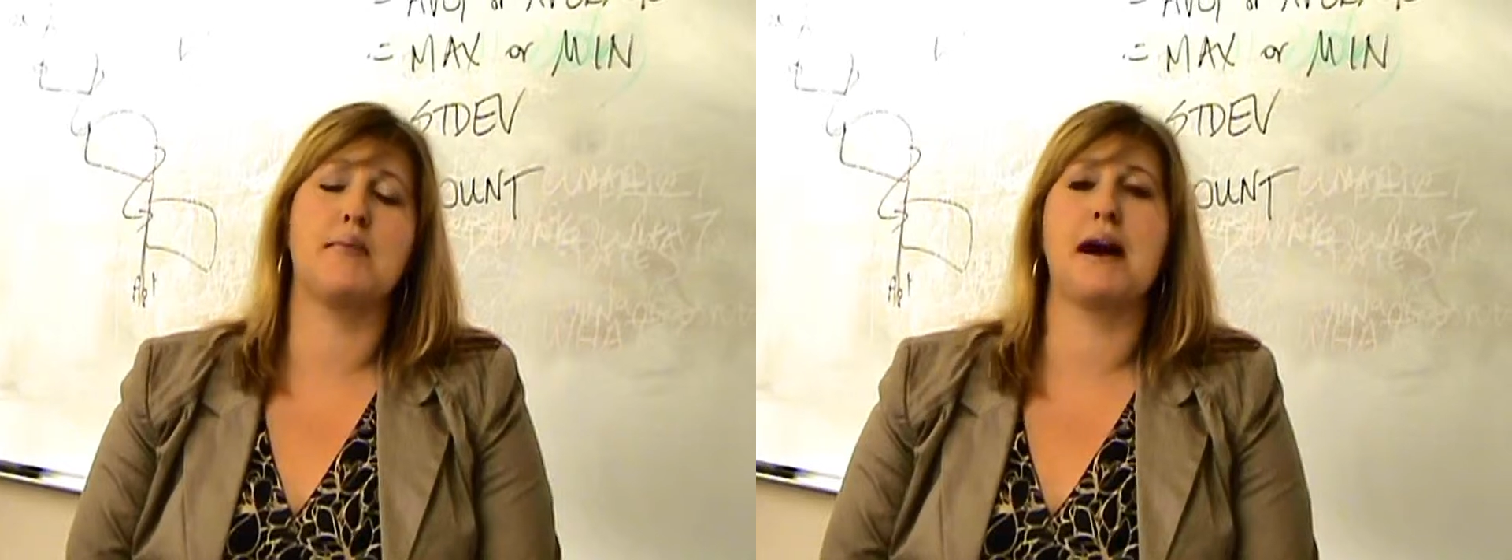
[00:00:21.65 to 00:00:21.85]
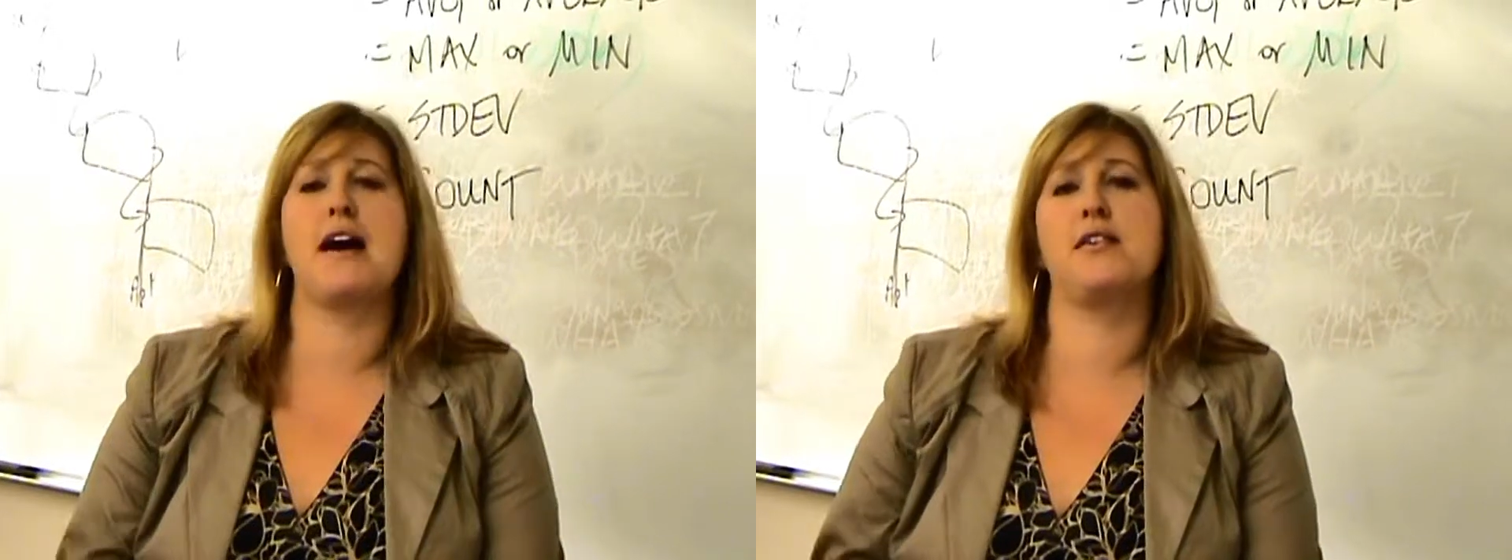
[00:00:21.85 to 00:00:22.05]

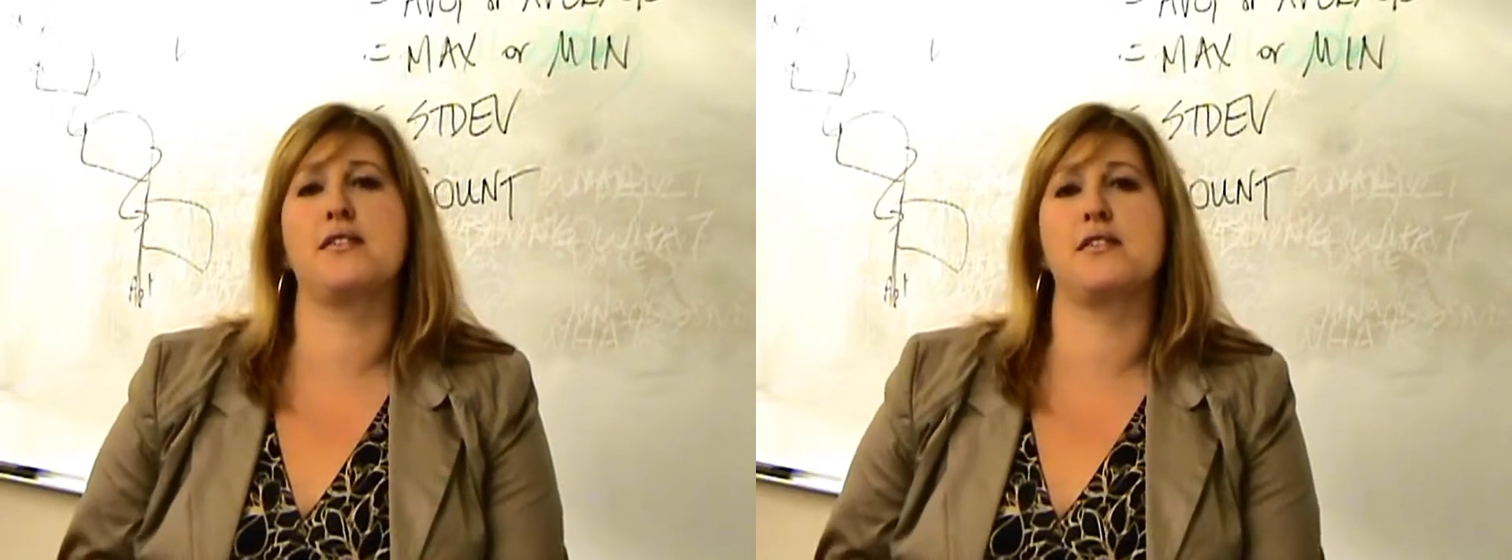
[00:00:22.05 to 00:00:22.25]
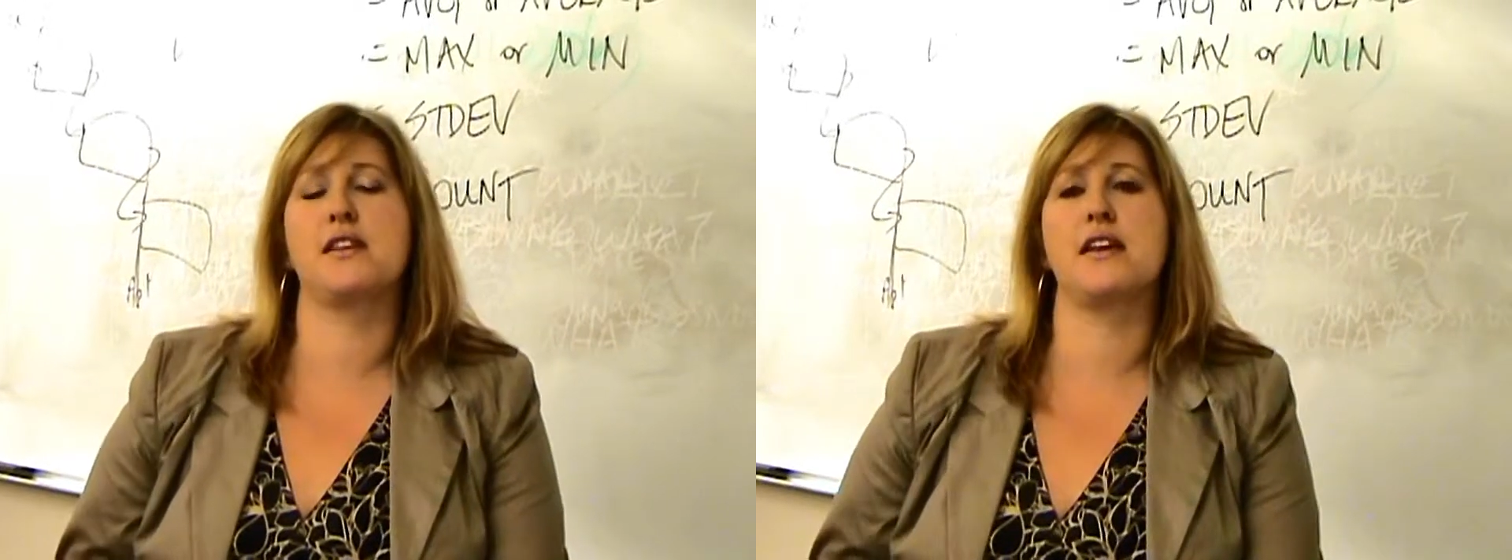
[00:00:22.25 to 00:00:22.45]

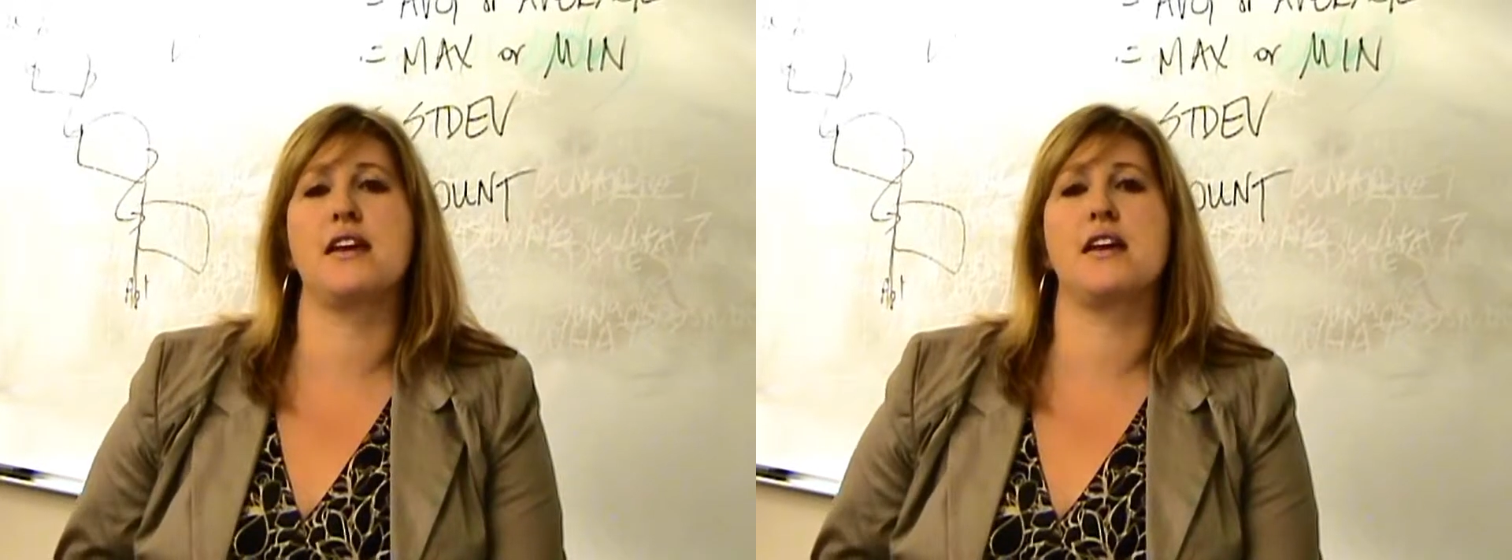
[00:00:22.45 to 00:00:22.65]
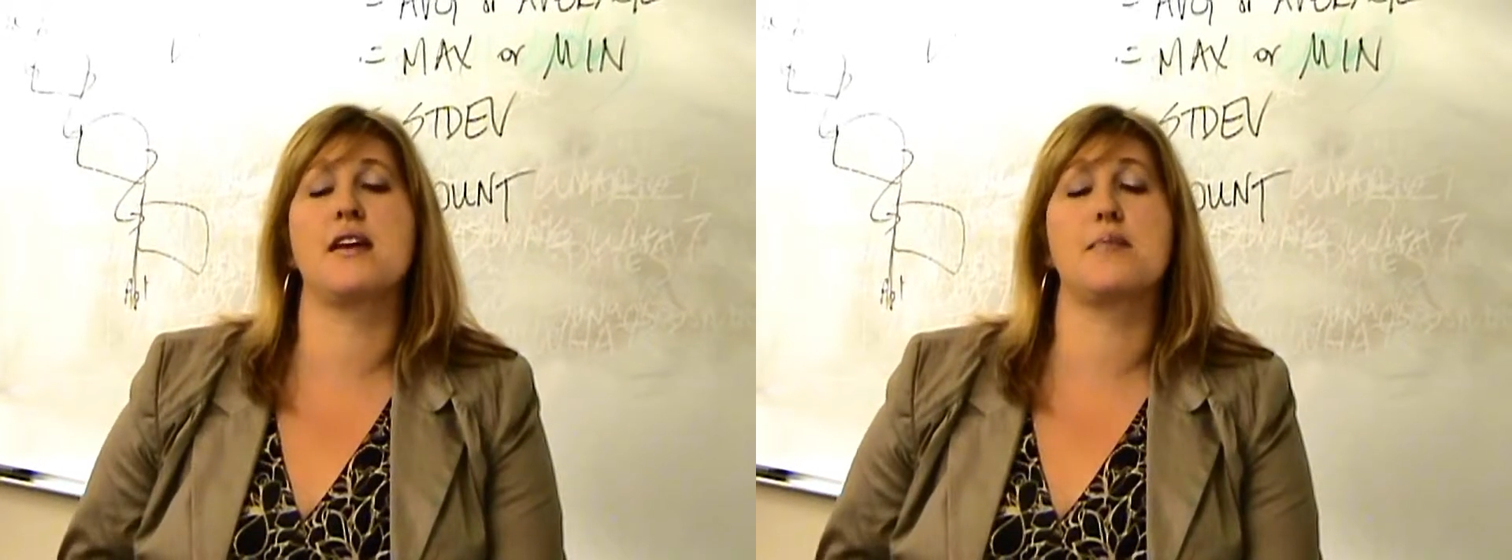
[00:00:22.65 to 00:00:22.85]
about the